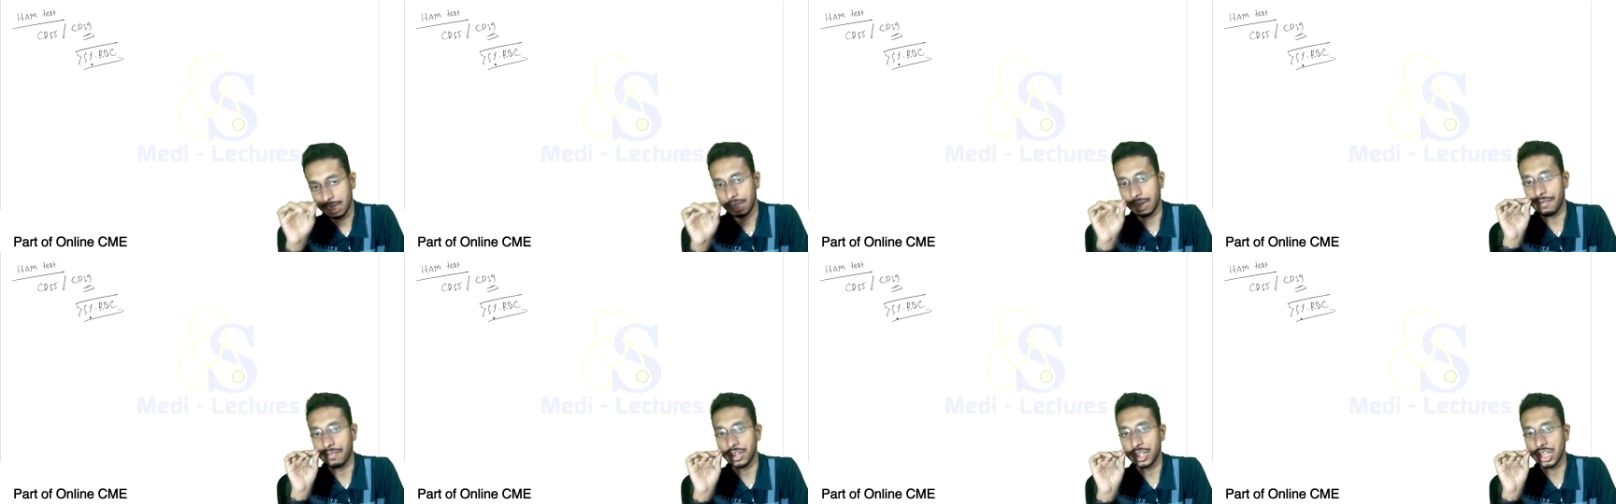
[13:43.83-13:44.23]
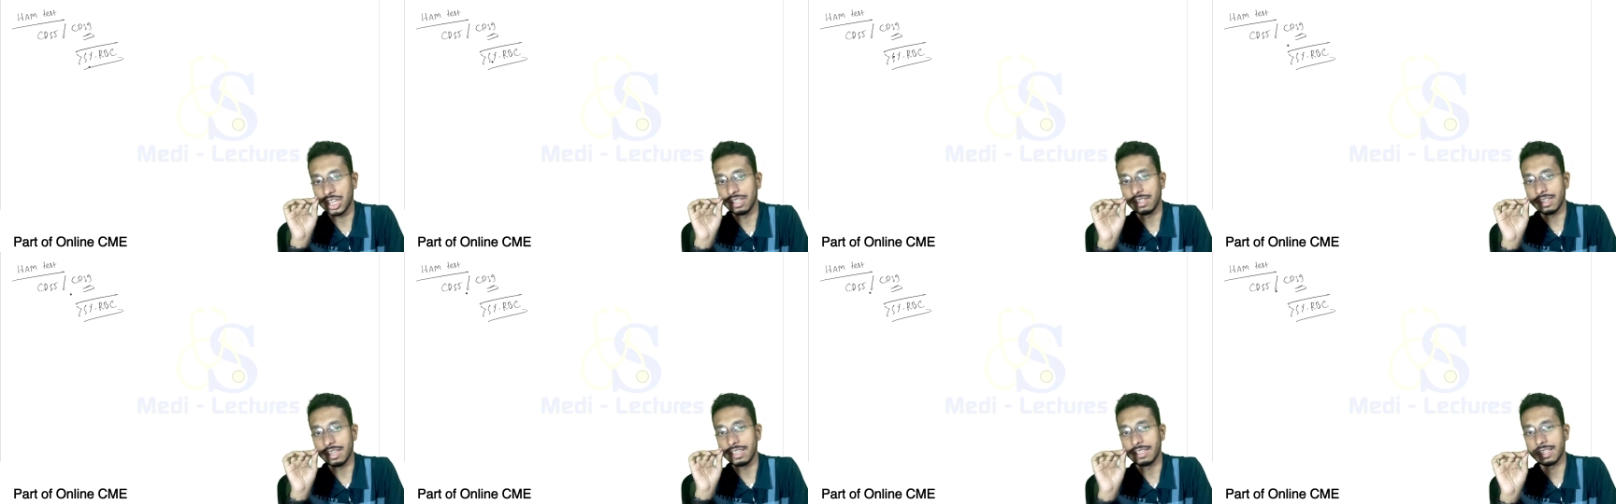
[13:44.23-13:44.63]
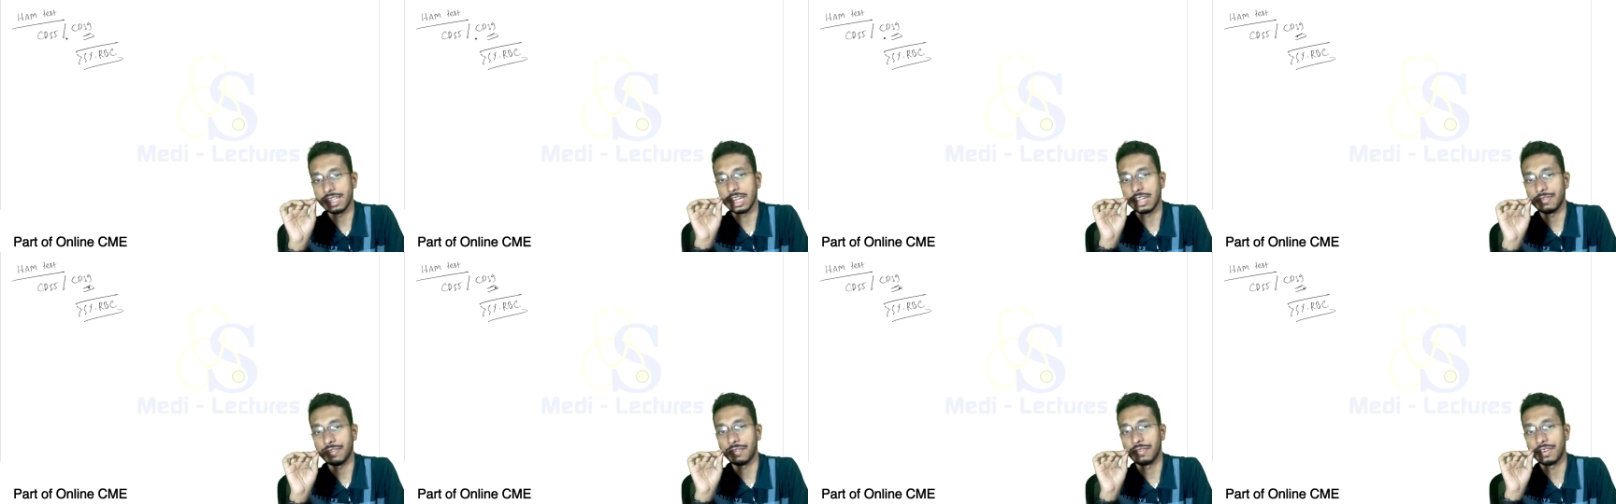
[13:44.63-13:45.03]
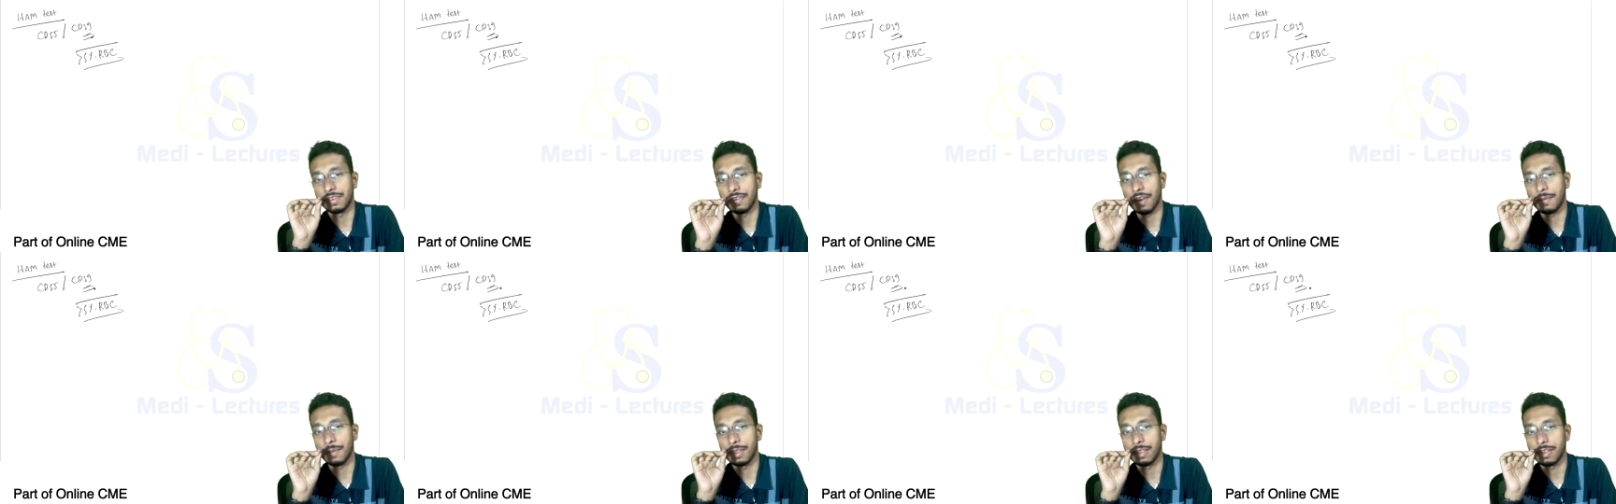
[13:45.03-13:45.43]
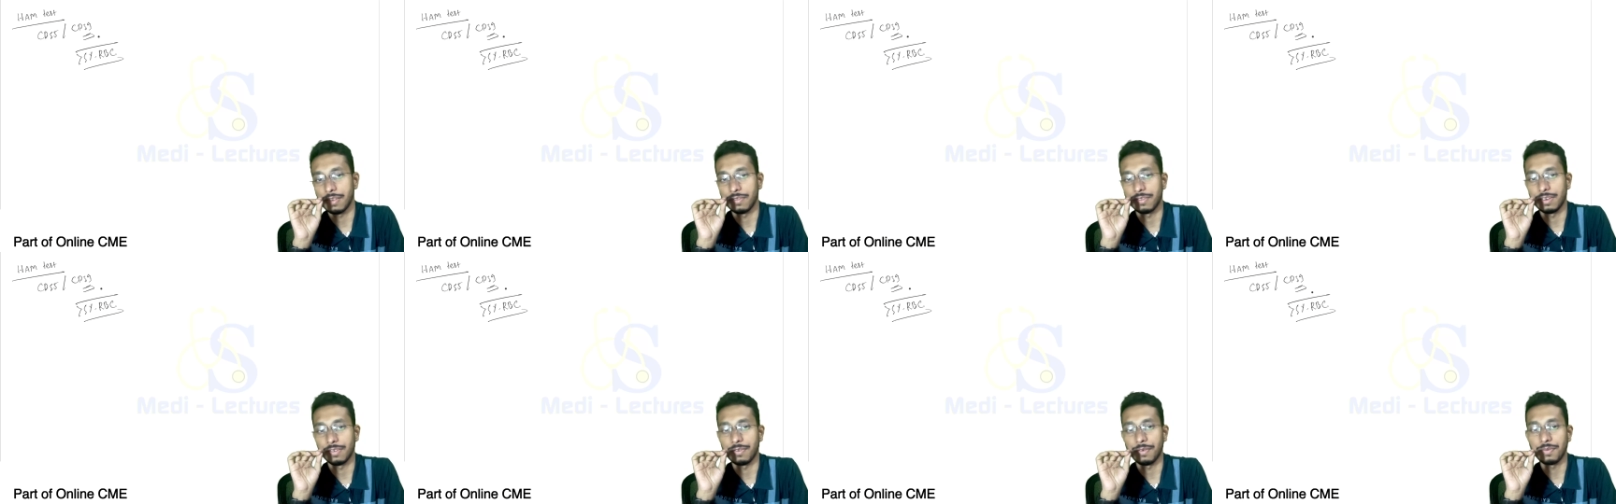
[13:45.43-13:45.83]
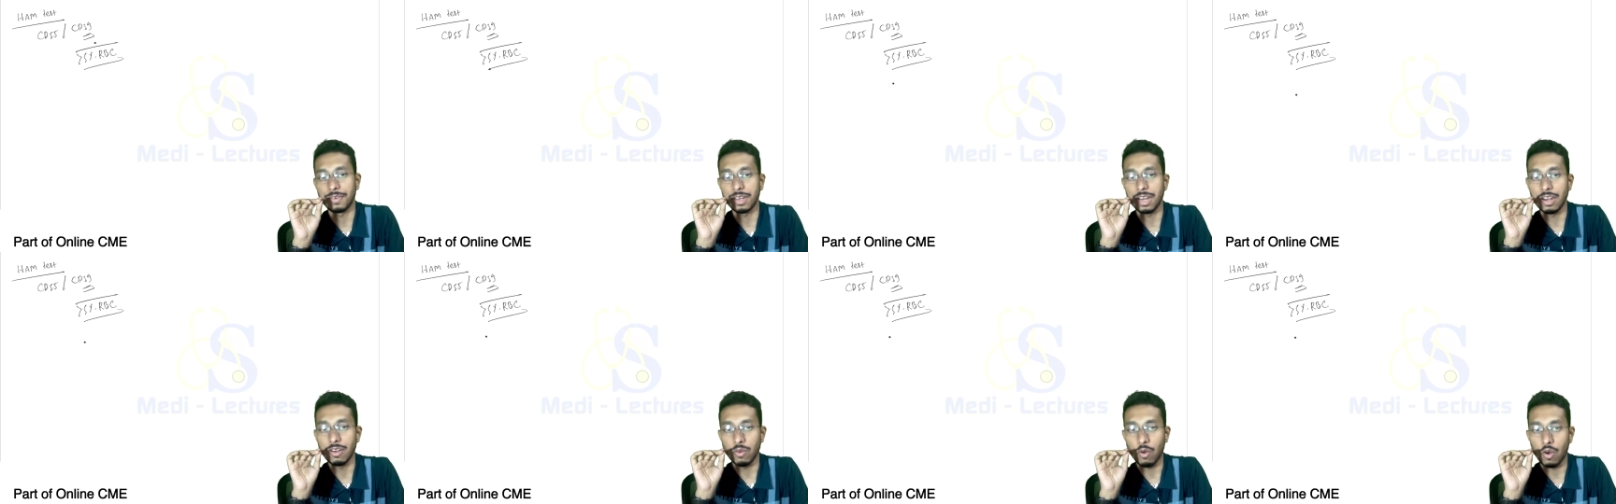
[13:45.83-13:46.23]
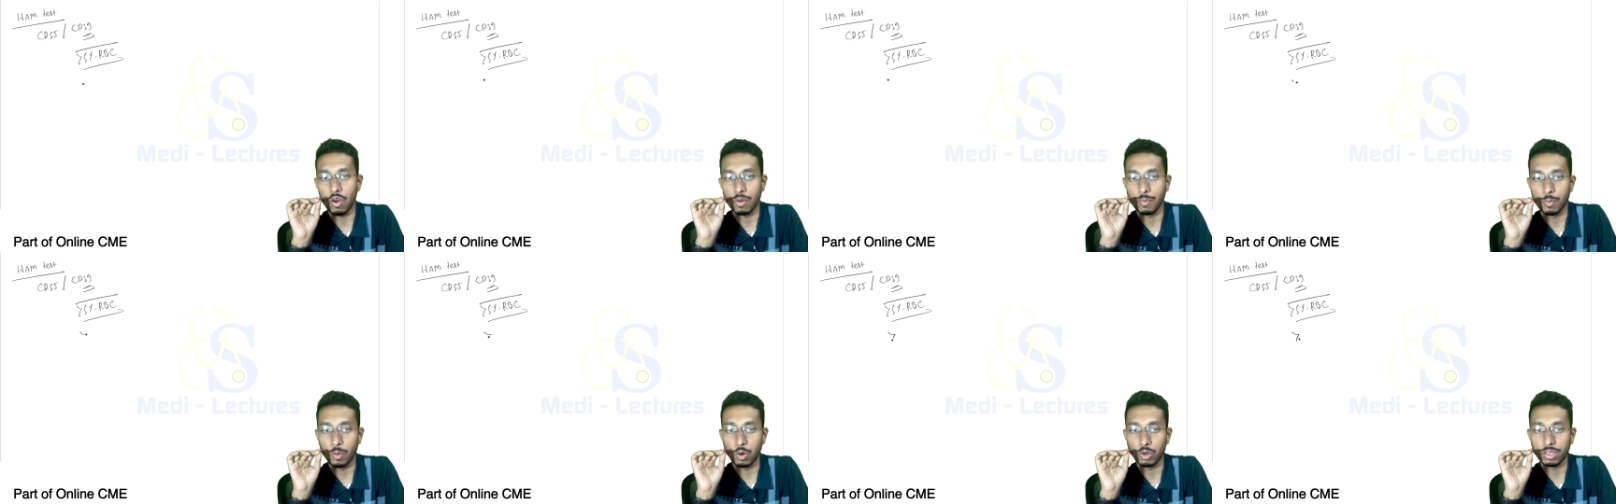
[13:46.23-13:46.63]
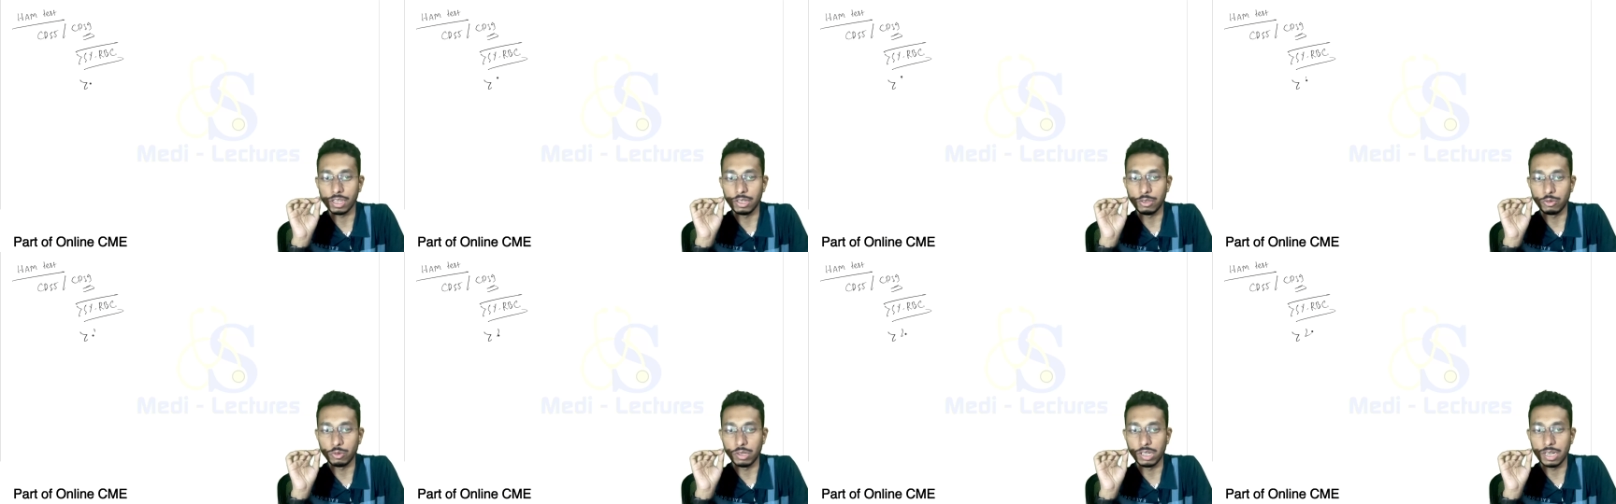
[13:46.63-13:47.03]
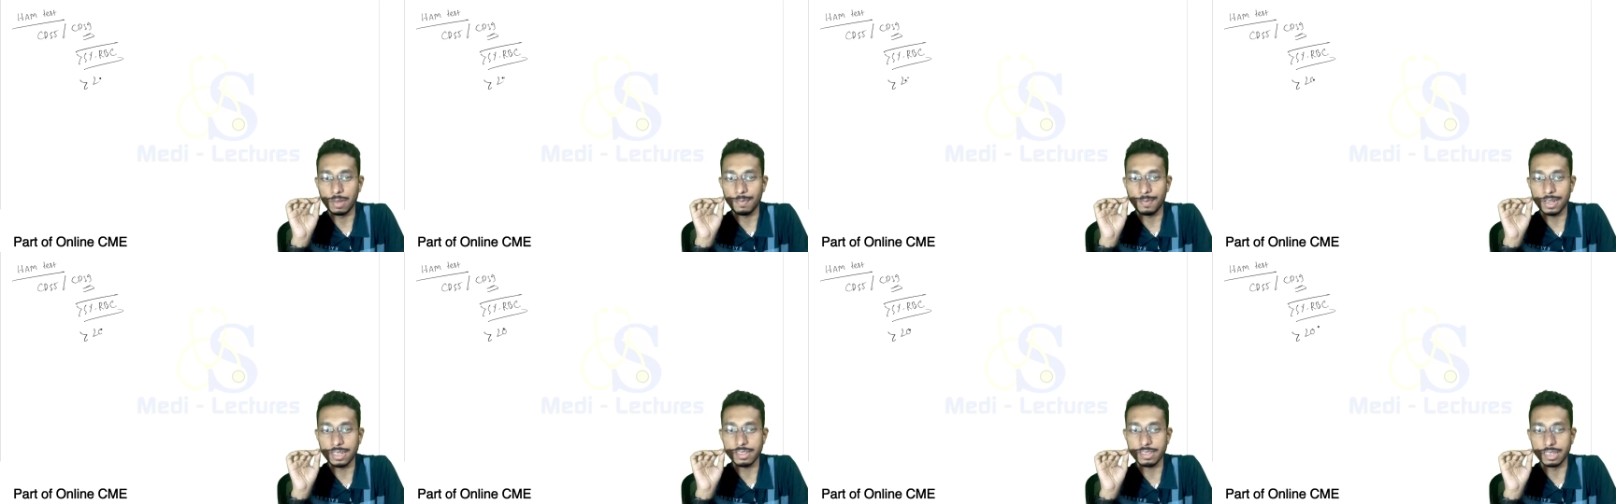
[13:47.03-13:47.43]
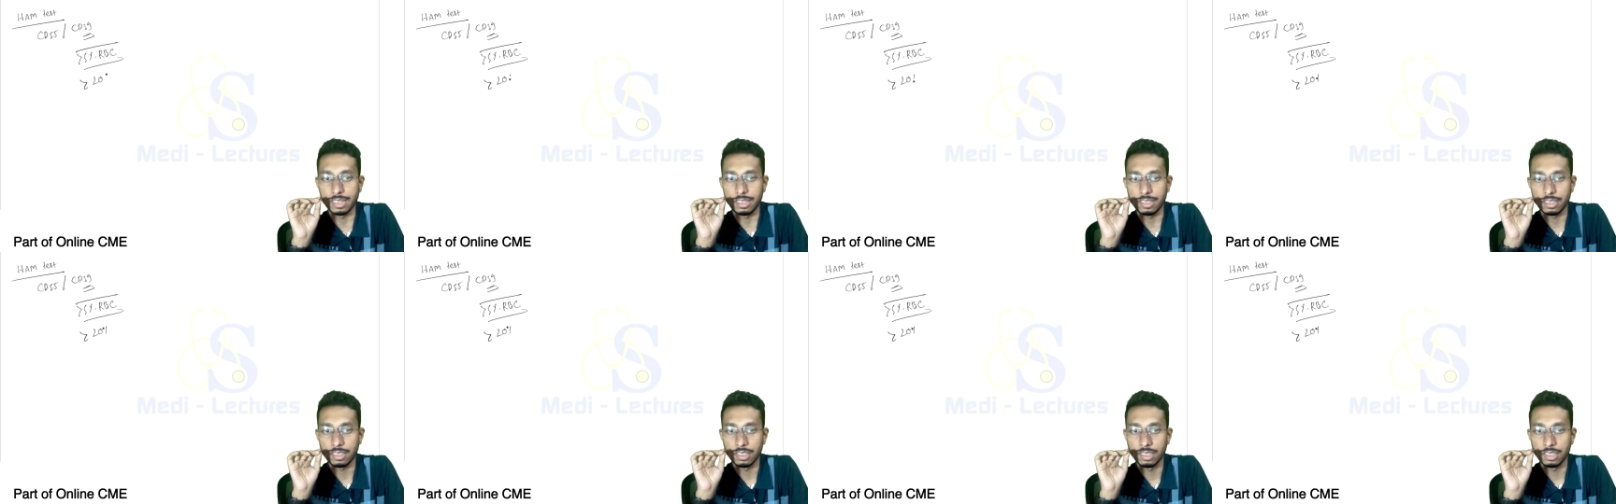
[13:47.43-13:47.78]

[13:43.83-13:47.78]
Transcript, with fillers: deficiency in CD55 and CD59 or more than 20%